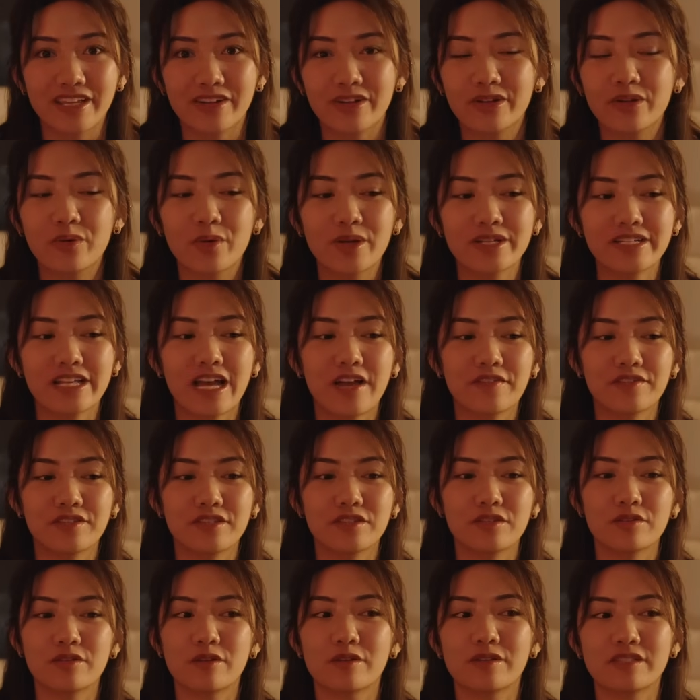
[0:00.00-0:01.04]
You're going to have to
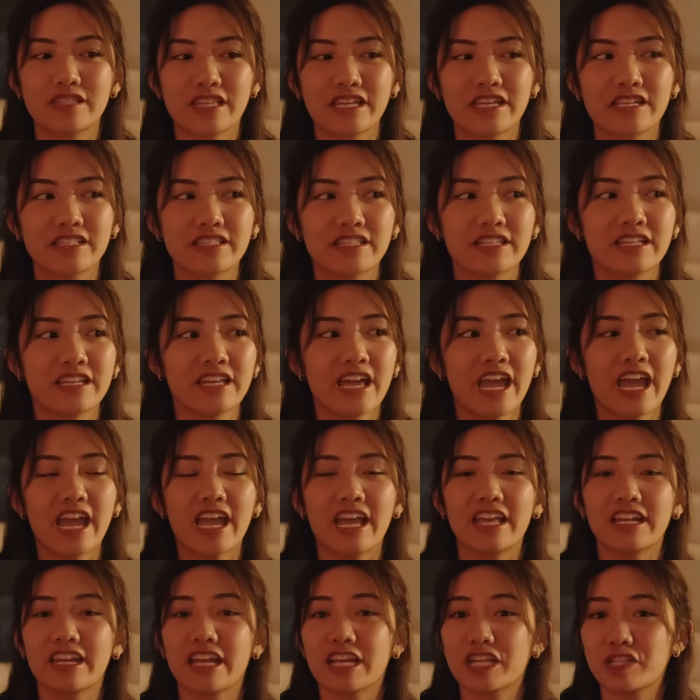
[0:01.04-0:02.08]
do those things
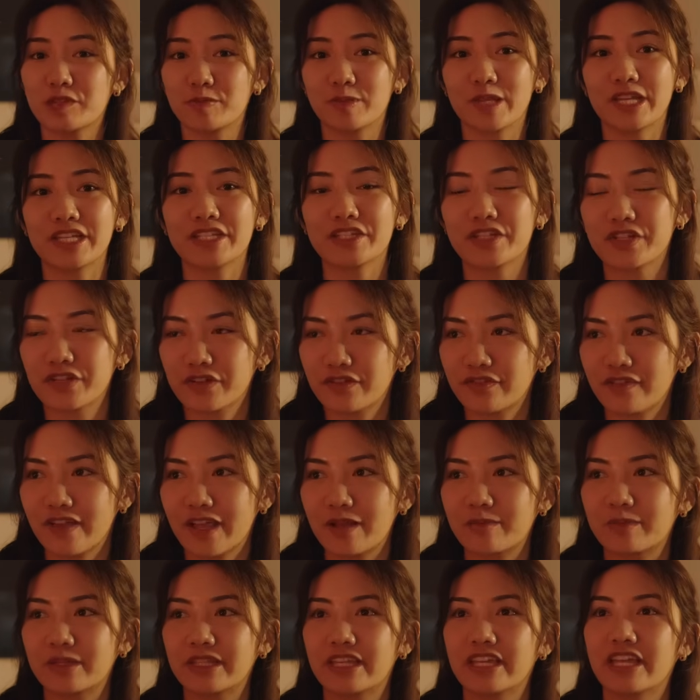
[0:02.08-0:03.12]
and explain to your
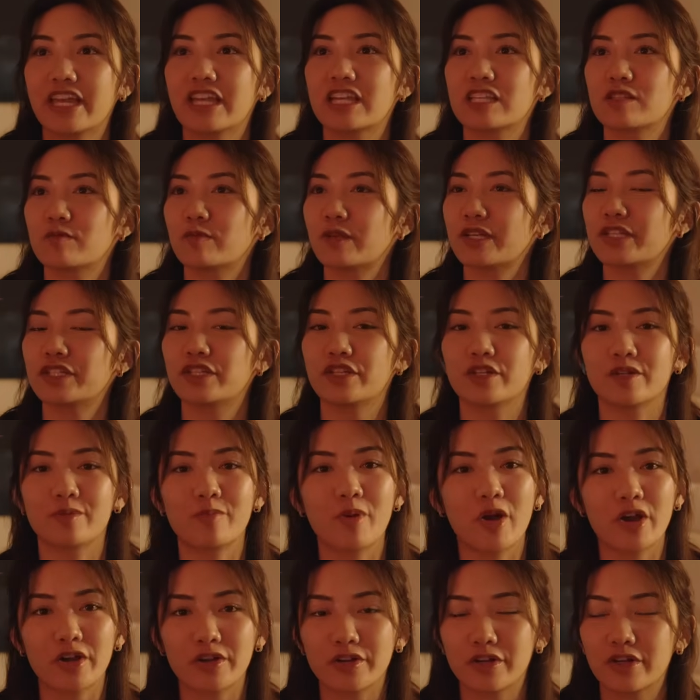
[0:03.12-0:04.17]
family, explain to your
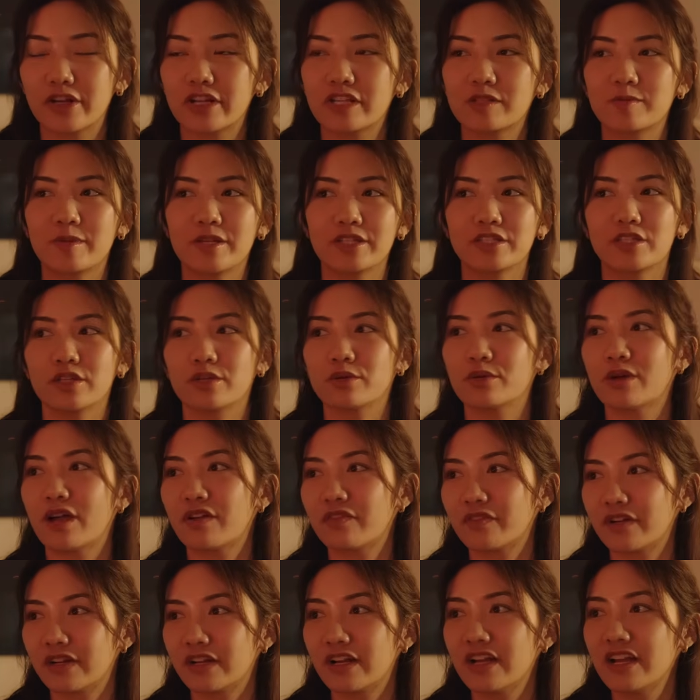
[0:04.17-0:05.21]
partner, explain to
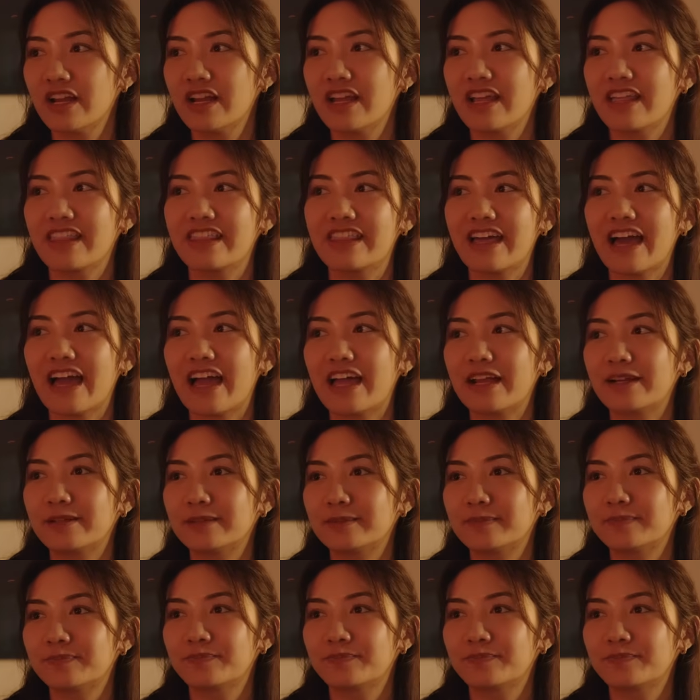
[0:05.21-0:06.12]
whoever that,